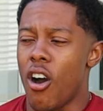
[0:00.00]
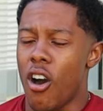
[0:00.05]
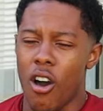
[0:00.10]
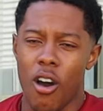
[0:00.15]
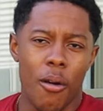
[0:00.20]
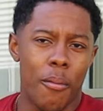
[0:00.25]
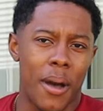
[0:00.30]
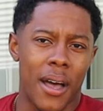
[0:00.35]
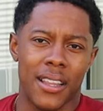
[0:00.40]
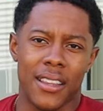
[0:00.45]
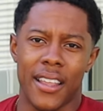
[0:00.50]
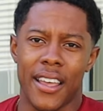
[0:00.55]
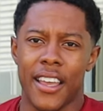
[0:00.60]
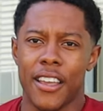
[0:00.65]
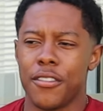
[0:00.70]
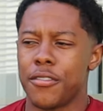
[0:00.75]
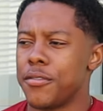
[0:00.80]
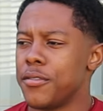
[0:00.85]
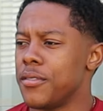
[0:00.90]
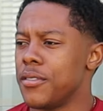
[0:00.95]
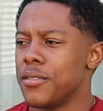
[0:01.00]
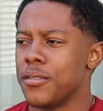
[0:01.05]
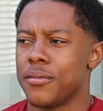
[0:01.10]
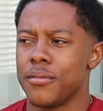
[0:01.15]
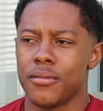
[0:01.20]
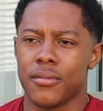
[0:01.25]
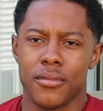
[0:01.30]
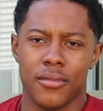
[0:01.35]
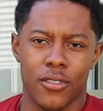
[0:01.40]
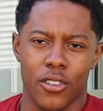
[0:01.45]
all my life,
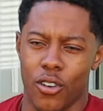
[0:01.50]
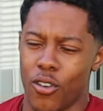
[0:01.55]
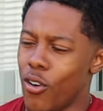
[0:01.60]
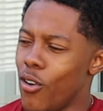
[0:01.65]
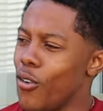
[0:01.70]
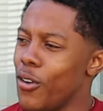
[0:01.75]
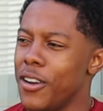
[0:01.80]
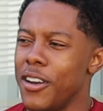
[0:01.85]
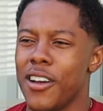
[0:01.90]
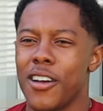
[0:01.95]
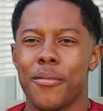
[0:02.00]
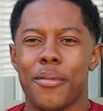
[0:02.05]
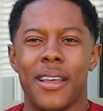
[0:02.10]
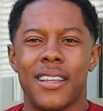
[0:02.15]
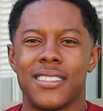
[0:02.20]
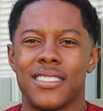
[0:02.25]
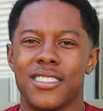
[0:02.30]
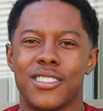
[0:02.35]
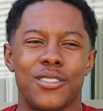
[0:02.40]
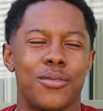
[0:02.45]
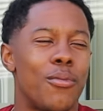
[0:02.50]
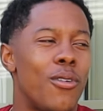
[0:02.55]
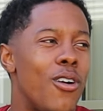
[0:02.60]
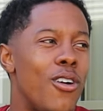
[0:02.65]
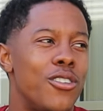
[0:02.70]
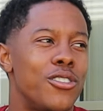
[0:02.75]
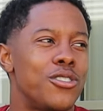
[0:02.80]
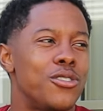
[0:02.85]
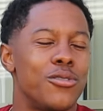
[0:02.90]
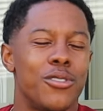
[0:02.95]
growing up as a
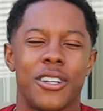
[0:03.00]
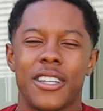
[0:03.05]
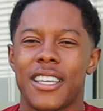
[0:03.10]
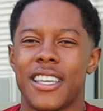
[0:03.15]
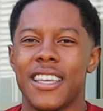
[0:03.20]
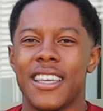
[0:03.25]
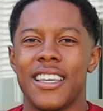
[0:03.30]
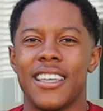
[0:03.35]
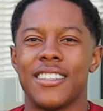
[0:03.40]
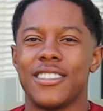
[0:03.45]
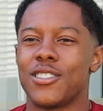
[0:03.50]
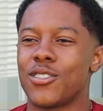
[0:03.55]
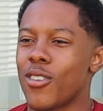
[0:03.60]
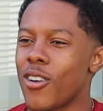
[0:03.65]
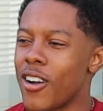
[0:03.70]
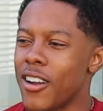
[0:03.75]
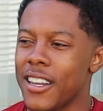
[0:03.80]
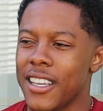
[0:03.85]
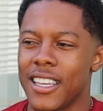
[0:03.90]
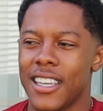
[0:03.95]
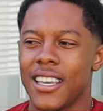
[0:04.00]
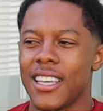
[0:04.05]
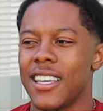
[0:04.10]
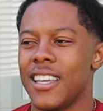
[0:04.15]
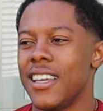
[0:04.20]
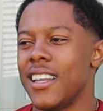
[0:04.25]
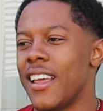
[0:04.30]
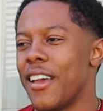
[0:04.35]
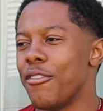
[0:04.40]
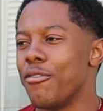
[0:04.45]
small, short kid, scrawny
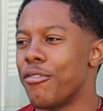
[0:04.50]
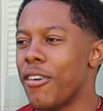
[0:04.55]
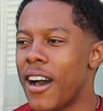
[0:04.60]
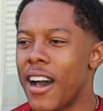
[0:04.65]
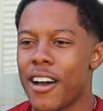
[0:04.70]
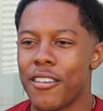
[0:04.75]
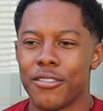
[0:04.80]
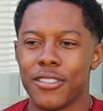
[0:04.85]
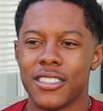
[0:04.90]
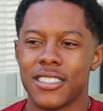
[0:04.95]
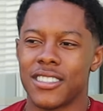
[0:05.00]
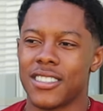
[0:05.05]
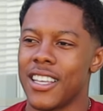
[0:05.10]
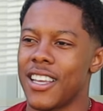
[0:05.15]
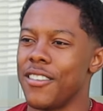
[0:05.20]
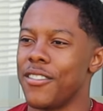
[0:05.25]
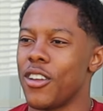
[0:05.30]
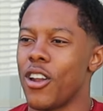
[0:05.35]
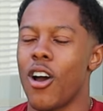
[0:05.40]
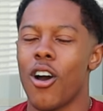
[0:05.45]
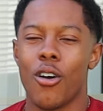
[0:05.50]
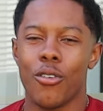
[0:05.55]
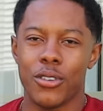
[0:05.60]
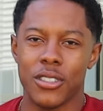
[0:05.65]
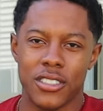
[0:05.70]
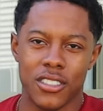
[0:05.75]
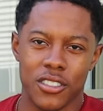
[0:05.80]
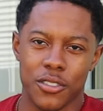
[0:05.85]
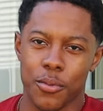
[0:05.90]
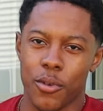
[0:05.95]
kid at five foot seven,
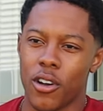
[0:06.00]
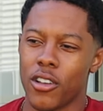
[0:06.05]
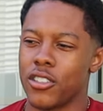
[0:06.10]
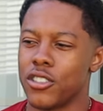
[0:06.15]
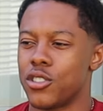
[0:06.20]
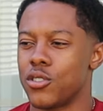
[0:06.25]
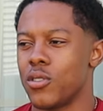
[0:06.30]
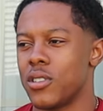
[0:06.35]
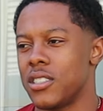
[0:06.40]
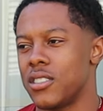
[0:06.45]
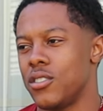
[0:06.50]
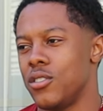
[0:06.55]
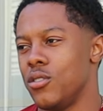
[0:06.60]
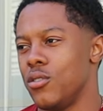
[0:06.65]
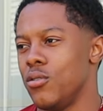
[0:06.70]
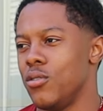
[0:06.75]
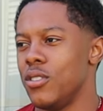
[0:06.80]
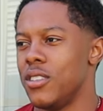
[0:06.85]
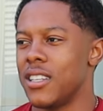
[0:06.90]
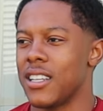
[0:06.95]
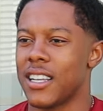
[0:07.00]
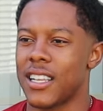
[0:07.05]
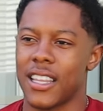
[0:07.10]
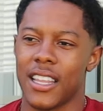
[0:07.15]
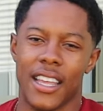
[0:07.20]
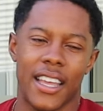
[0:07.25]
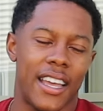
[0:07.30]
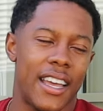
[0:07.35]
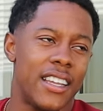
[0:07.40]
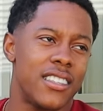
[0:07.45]
always the smallest, shortest dude in the
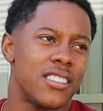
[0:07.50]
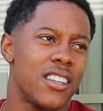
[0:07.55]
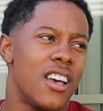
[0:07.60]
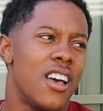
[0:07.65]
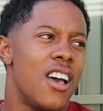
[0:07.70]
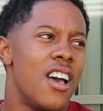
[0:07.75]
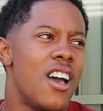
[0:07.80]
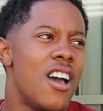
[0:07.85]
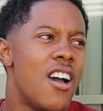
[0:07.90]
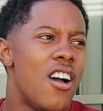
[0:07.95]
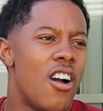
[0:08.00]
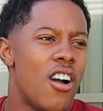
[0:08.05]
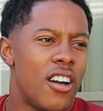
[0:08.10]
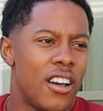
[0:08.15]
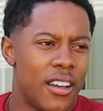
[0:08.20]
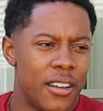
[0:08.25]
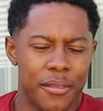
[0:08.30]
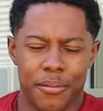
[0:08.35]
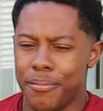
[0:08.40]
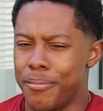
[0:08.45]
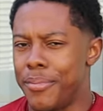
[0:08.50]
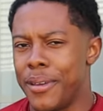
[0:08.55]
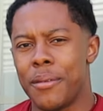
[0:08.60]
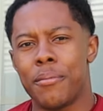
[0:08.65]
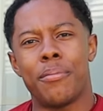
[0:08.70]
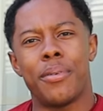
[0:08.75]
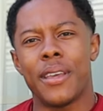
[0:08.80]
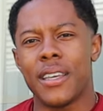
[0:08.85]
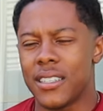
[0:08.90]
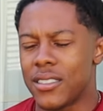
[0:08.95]
class,
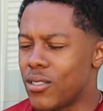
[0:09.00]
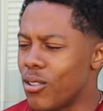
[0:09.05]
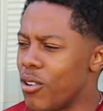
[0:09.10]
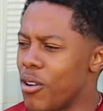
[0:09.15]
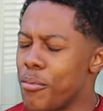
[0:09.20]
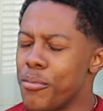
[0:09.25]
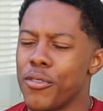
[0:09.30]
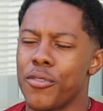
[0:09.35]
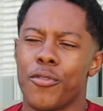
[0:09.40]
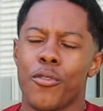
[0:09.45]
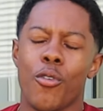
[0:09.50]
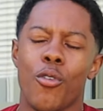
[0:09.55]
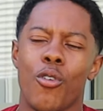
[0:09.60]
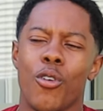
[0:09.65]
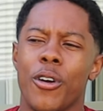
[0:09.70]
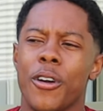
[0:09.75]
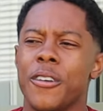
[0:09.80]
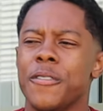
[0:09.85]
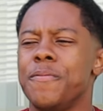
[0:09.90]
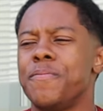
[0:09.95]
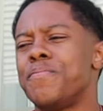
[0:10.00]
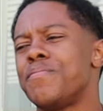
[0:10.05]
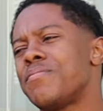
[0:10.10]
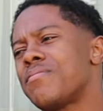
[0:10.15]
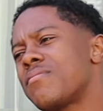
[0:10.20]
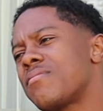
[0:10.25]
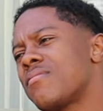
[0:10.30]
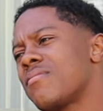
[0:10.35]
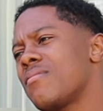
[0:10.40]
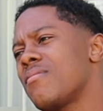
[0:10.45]
been picked on before,
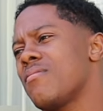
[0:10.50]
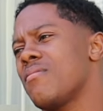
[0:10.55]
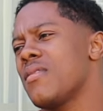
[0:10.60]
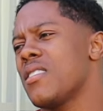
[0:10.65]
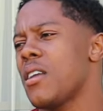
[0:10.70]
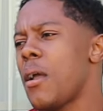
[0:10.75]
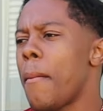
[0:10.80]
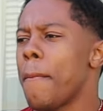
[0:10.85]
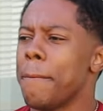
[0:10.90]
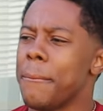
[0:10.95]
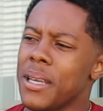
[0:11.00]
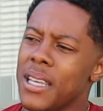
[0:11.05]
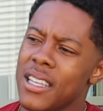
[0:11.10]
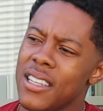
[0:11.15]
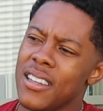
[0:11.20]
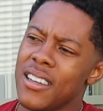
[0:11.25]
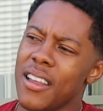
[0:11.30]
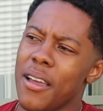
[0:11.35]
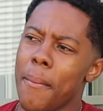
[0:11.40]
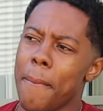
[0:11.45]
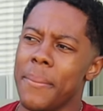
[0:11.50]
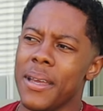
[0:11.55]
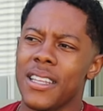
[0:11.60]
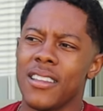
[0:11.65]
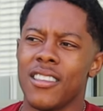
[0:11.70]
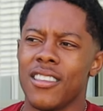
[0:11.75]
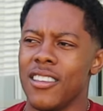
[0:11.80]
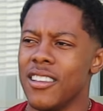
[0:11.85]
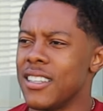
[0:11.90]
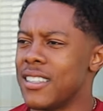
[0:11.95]
been
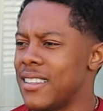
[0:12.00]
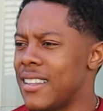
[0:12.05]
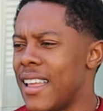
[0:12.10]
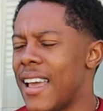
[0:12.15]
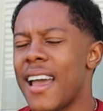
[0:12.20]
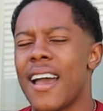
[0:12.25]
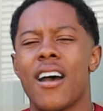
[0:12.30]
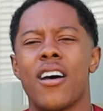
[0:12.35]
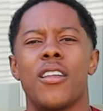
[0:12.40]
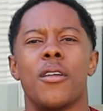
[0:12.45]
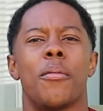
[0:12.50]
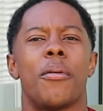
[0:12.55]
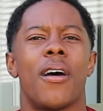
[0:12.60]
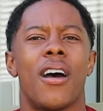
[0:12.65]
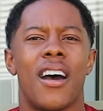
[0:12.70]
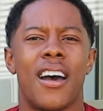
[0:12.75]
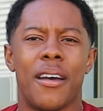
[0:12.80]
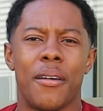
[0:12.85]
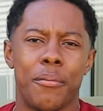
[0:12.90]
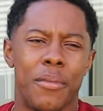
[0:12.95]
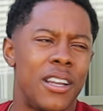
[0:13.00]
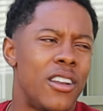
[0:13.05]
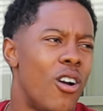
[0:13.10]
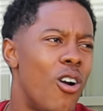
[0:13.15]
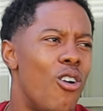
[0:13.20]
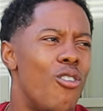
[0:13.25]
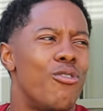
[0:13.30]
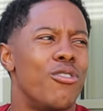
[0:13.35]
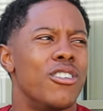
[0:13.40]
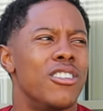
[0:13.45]
been looked down upon, been
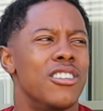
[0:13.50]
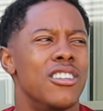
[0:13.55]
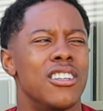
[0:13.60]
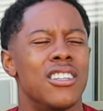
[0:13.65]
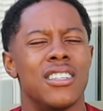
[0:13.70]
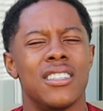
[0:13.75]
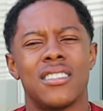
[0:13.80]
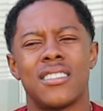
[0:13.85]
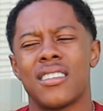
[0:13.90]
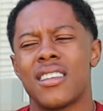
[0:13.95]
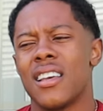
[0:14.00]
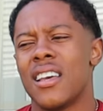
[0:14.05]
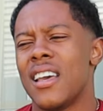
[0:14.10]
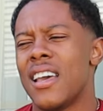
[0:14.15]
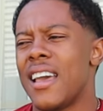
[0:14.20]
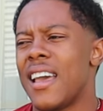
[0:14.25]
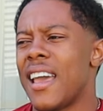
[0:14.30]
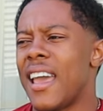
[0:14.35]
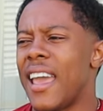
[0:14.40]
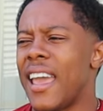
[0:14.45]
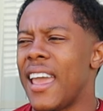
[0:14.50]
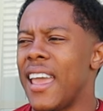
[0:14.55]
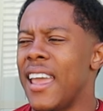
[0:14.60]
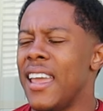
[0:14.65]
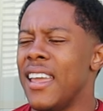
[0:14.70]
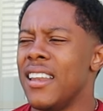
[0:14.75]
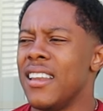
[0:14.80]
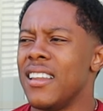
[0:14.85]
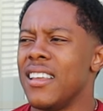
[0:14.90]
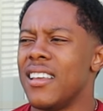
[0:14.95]
overlooked,
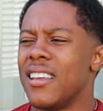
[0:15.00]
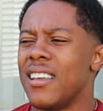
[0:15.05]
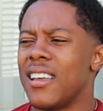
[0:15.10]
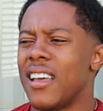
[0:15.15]
and